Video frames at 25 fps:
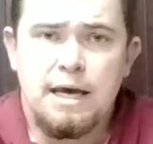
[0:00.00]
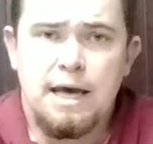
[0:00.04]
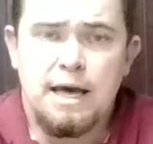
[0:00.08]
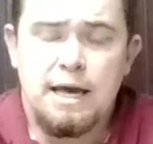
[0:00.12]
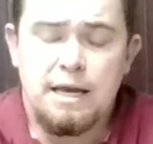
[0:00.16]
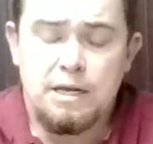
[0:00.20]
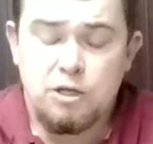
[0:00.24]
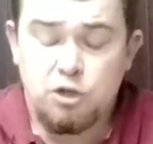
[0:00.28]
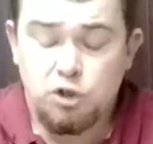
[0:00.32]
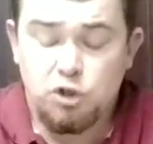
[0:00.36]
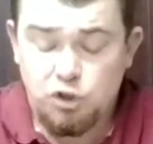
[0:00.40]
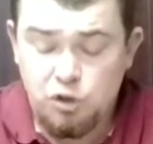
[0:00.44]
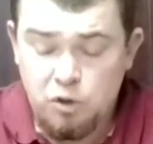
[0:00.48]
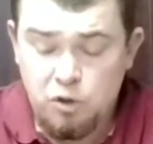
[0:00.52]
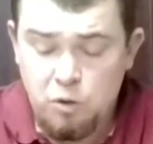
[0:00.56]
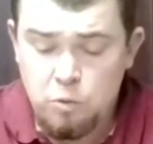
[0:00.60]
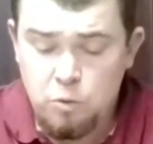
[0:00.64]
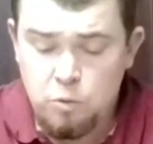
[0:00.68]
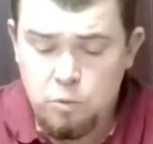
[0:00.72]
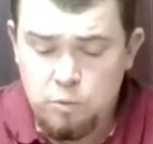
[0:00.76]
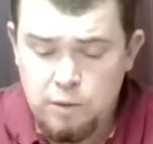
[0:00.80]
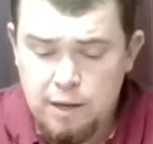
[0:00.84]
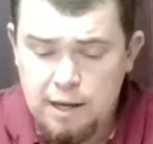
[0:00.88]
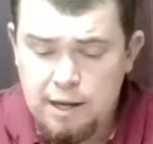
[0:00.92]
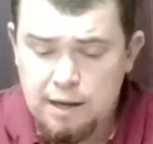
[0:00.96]
and is
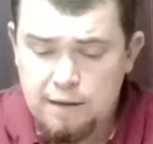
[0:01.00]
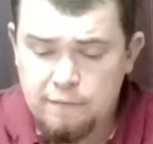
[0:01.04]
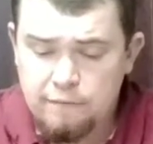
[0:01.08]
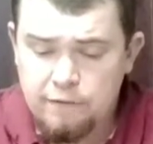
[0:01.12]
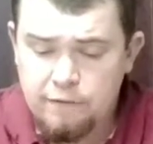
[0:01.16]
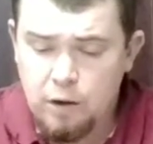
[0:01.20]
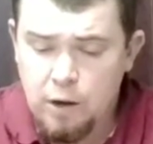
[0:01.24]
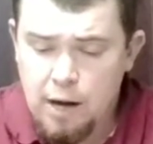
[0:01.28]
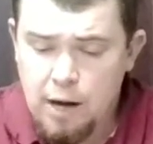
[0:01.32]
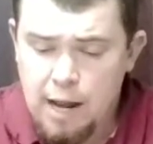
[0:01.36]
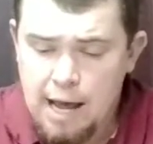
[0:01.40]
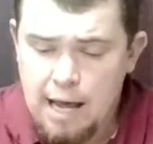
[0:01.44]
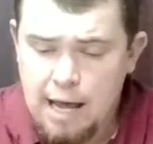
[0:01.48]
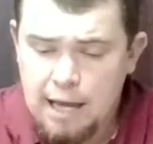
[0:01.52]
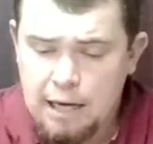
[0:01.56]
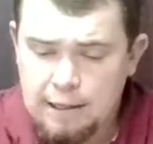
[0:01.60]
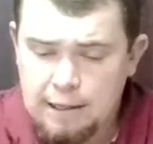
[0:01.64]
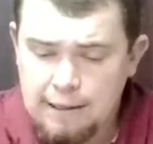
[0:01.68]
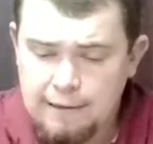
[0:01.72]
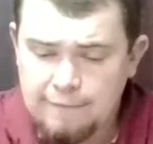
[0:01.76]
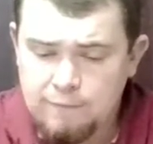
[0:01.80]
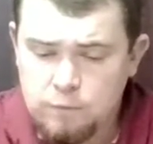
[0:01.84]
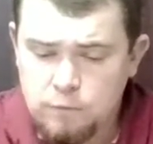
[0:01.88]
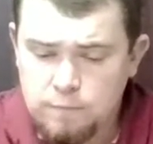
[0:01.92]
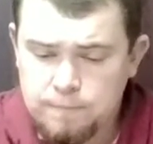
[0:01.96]
shown at a very high
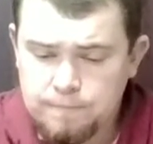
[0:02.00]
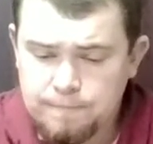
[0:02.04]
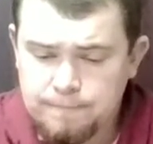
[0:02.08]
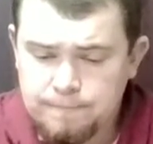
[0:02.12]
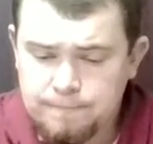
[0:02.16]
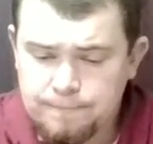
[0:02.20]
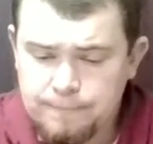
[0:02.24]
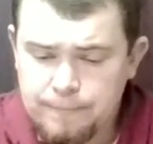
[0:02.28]
level.